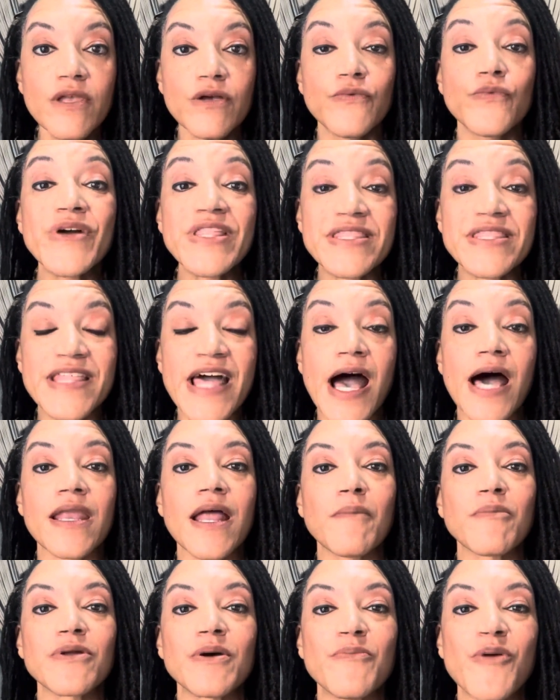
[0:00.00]
With that,
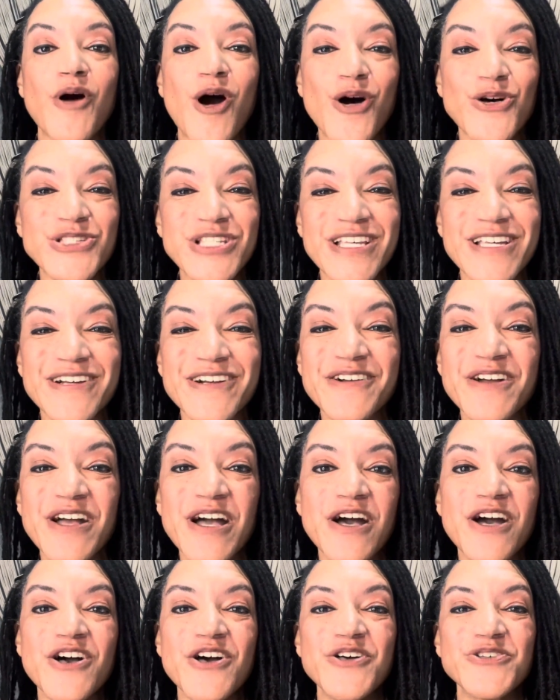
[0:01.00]
I'm going to pause here.
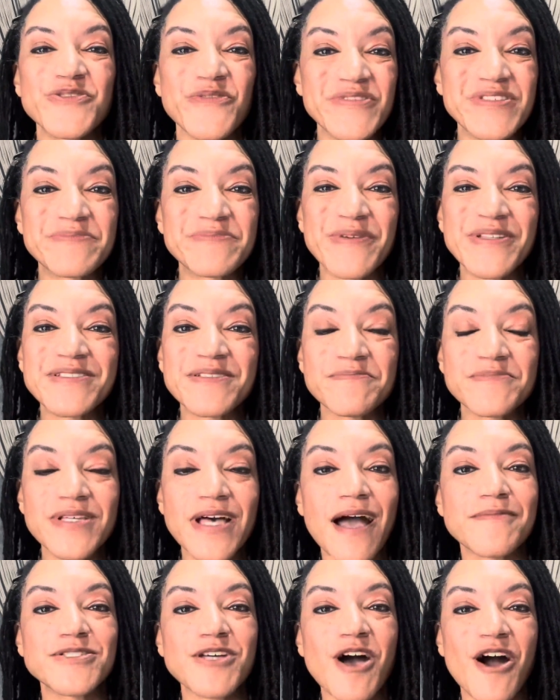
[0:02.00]
So we spent some
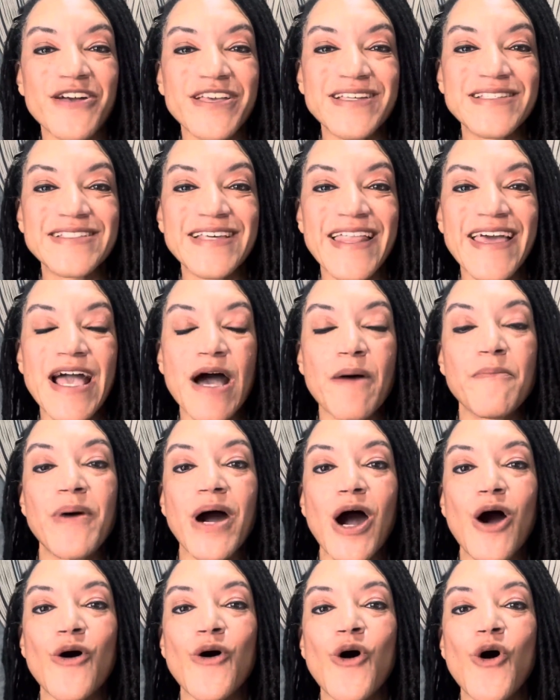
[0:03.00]
time talking today
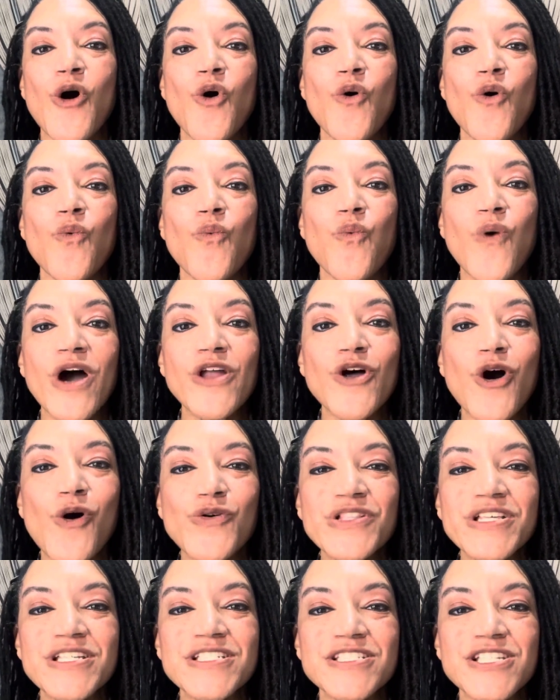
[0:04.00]
about what
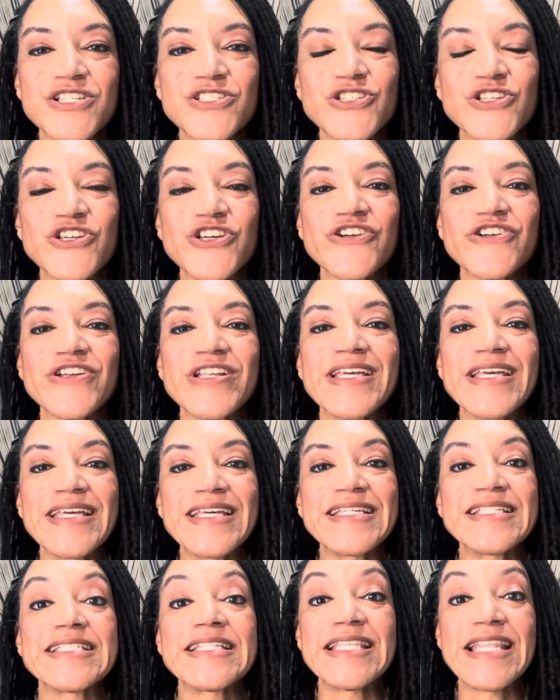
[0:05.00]
holistic security
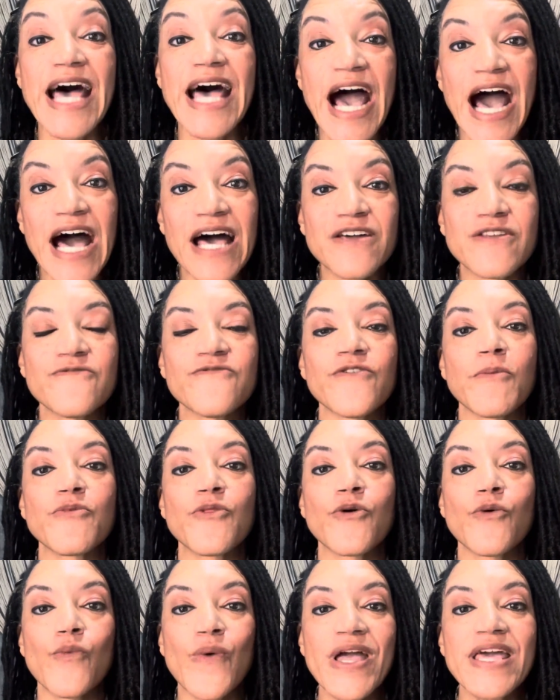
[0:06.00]
is not from
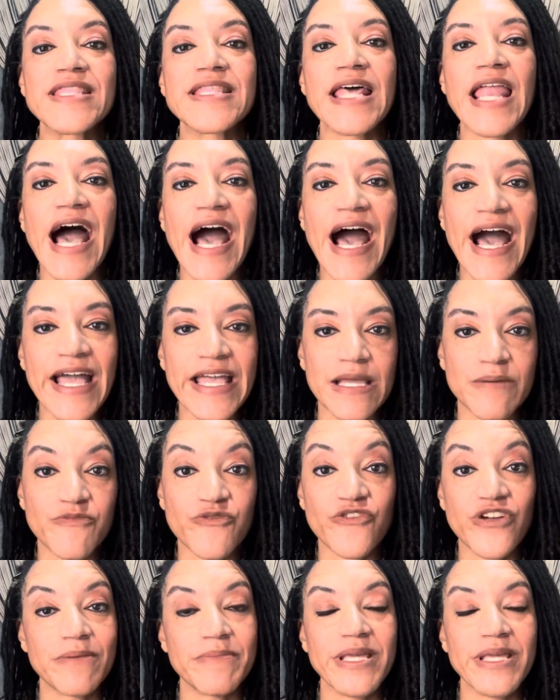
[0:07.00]
the way that I am
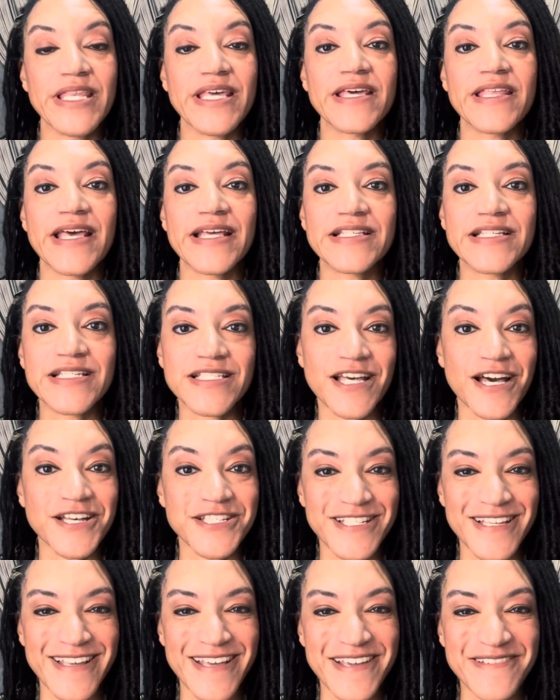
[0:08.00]
framing it and
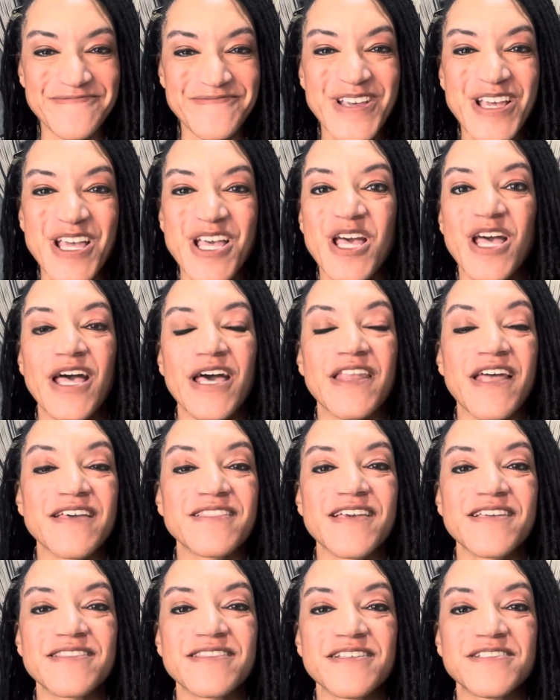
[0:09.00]
discussing it. And I
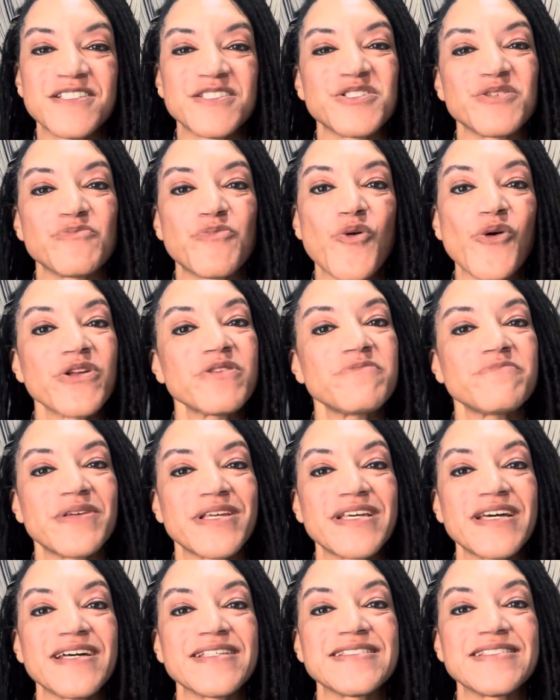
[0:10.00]
think this is important
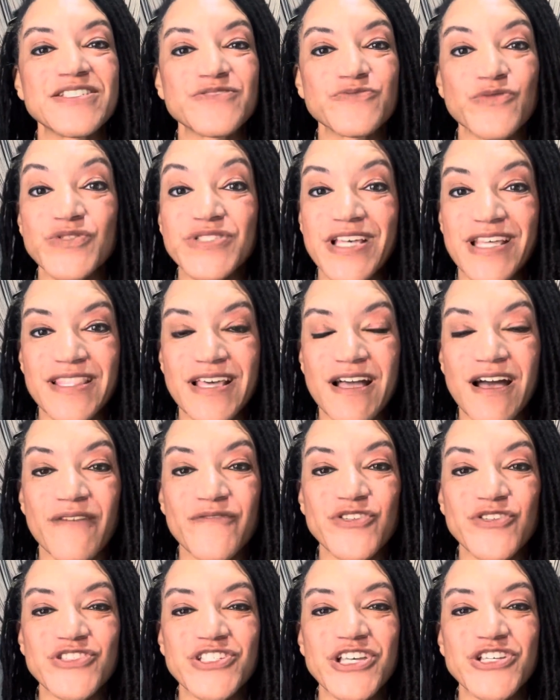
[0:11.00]
because this will set the
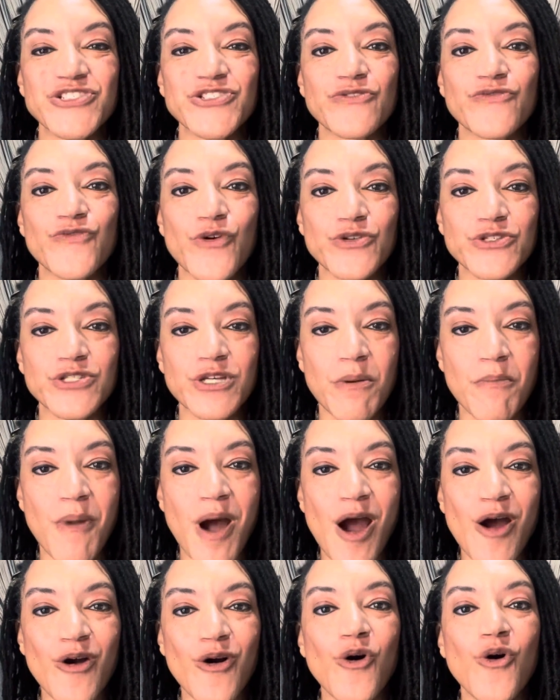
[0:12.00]
conversation for
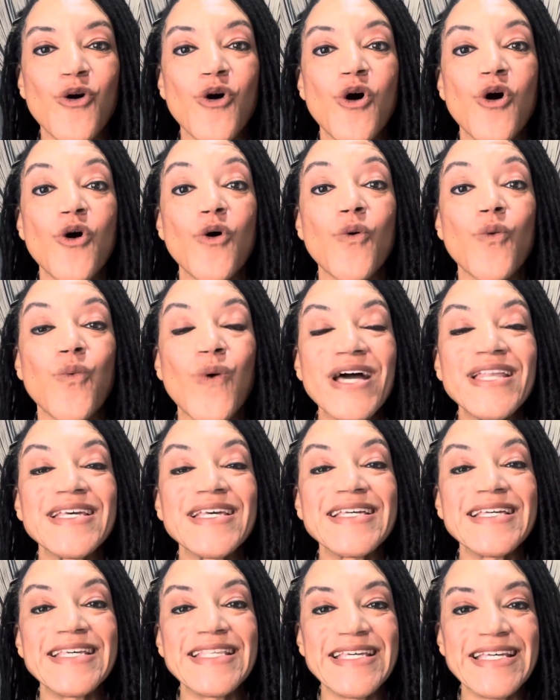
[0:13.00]
tomorrow, what
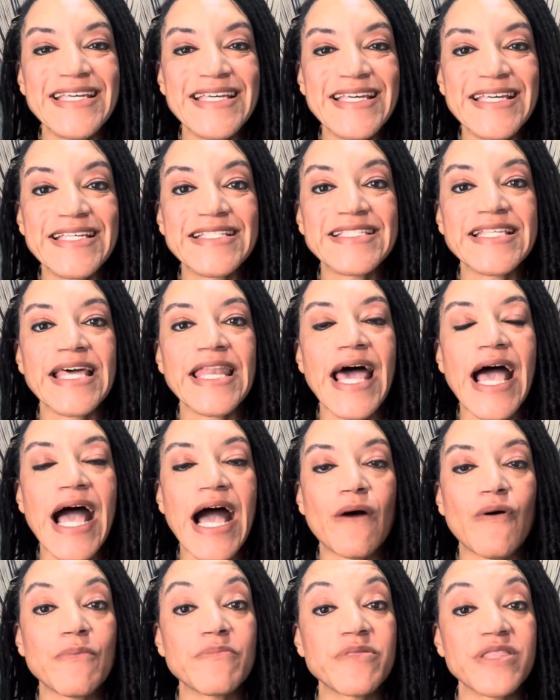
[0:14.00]
it is and
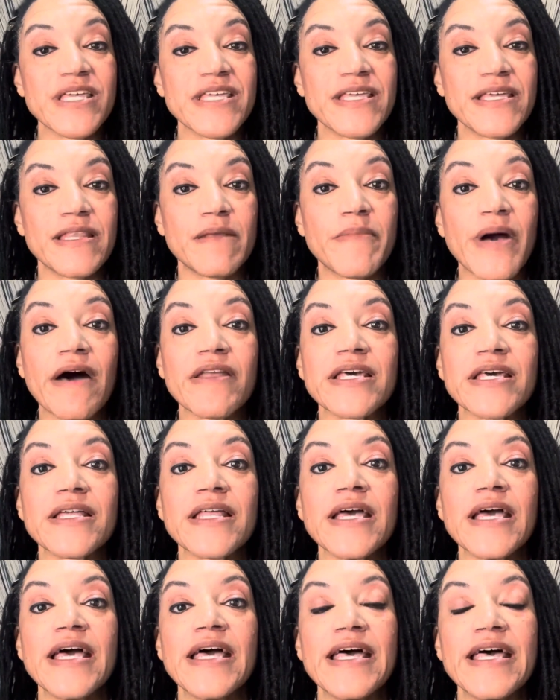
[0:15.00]
how I'm thinking about it.
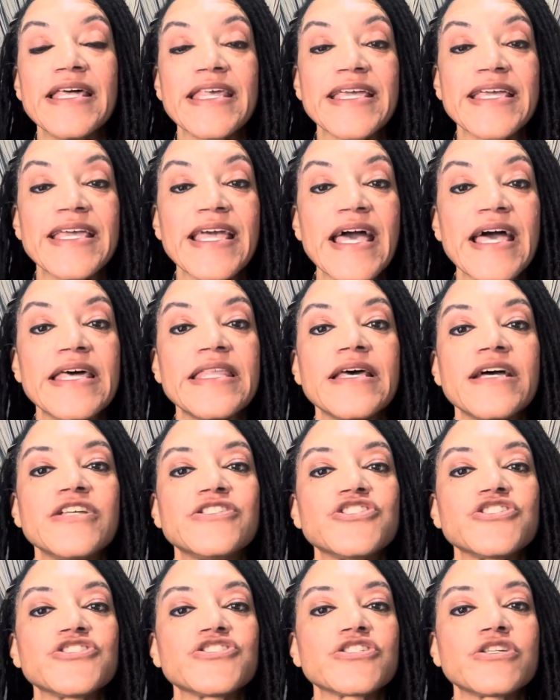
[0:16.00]
And again,
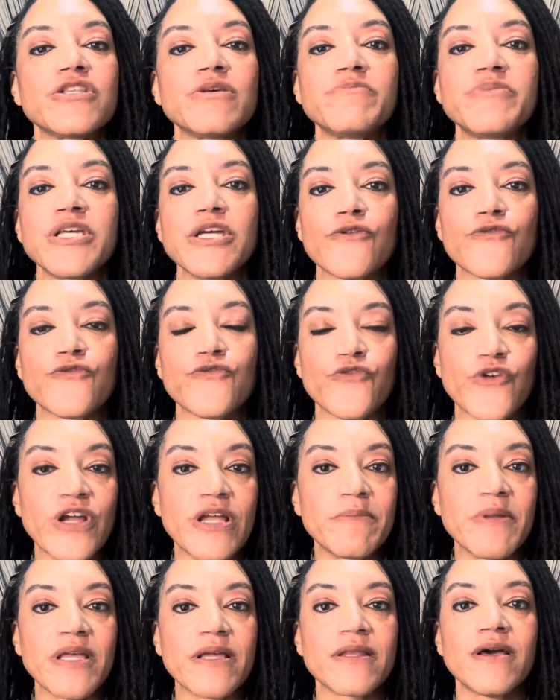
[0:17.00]
it's just going to be a
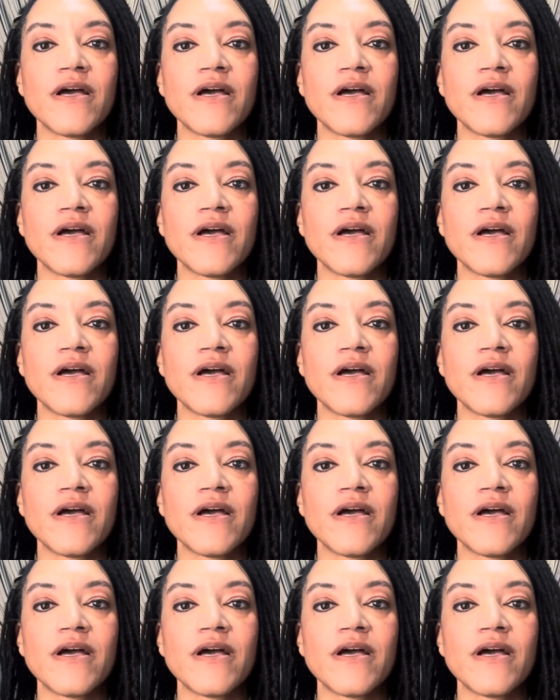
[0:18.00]
framing.